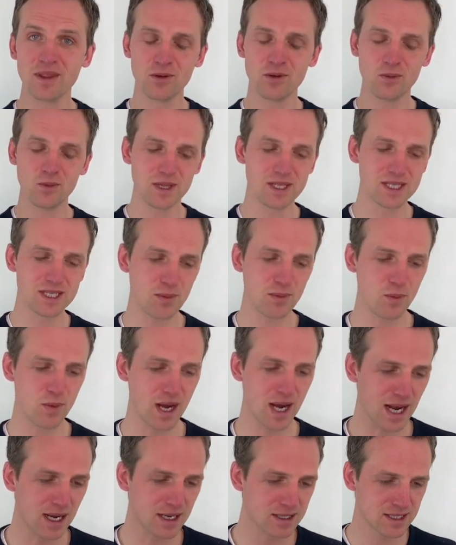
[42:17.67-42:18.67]
with
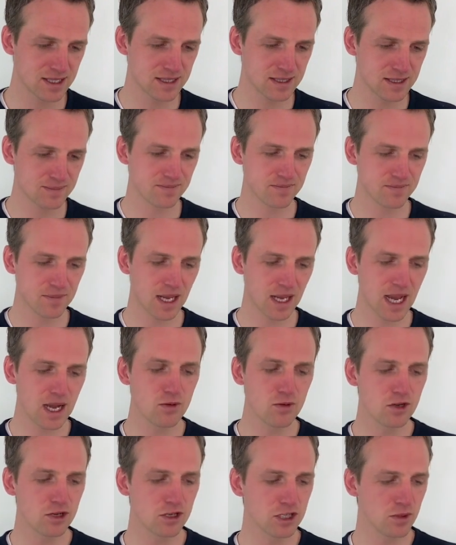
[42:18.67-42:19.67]
someone else. How
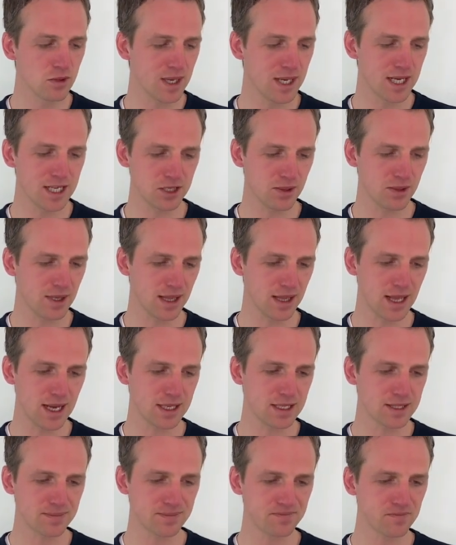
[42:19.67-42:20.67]
good are we at doing
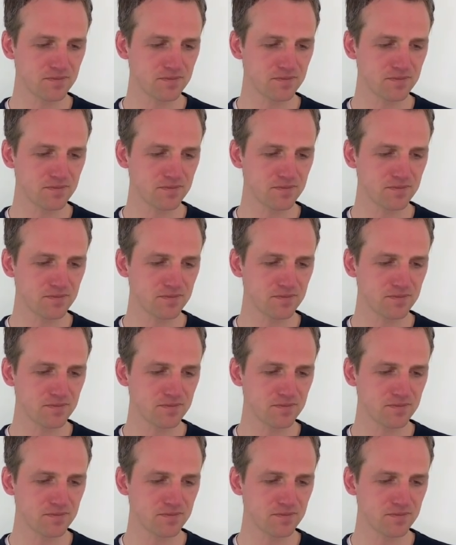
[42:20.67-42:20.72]
that?